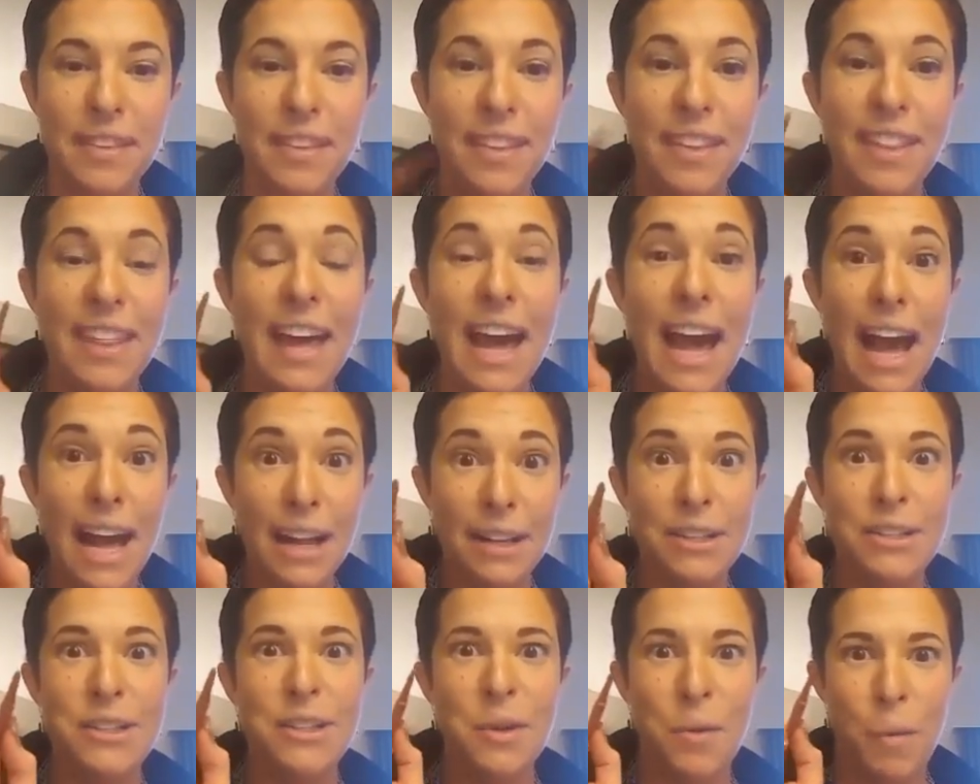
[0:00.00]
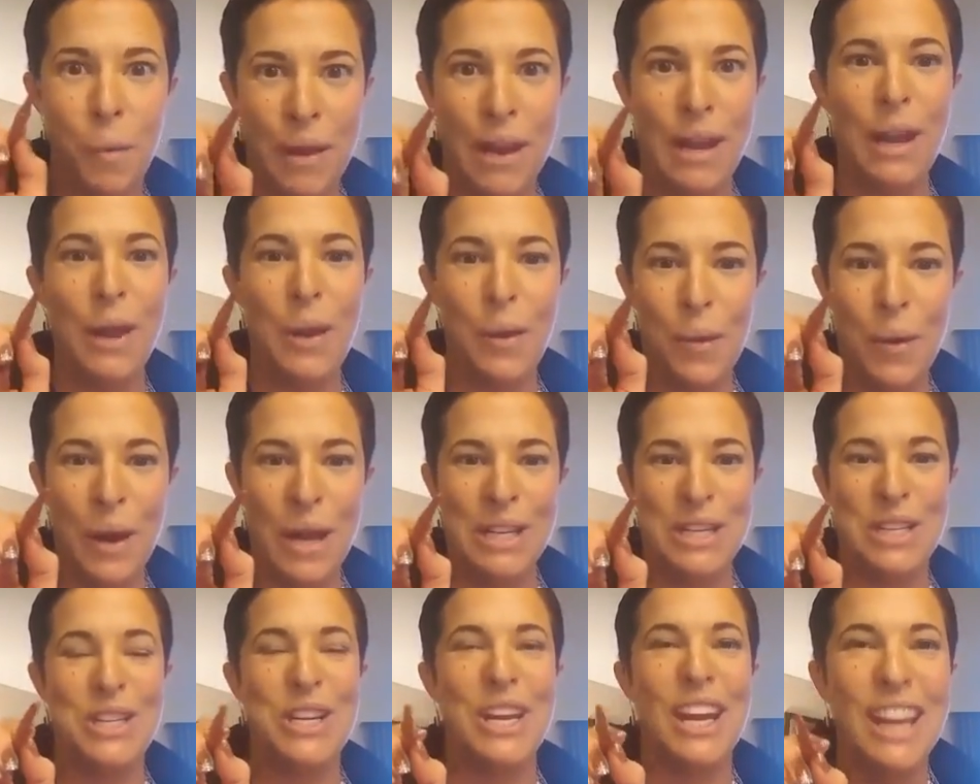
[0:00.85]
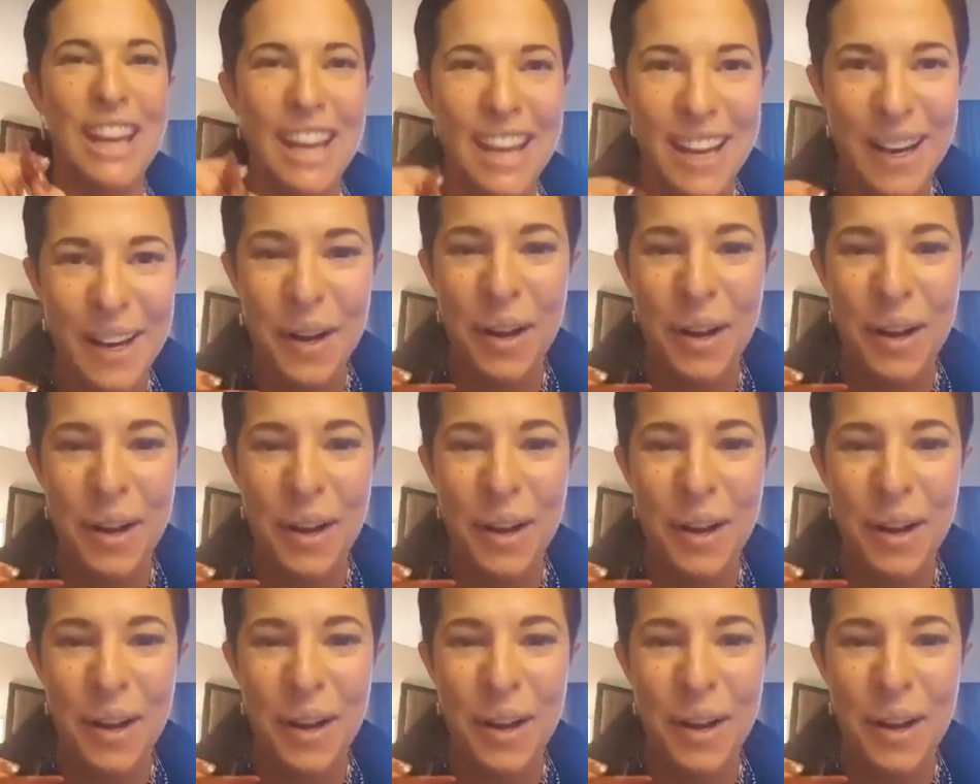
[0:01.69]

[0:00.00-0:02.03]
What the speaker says: That's the winning question.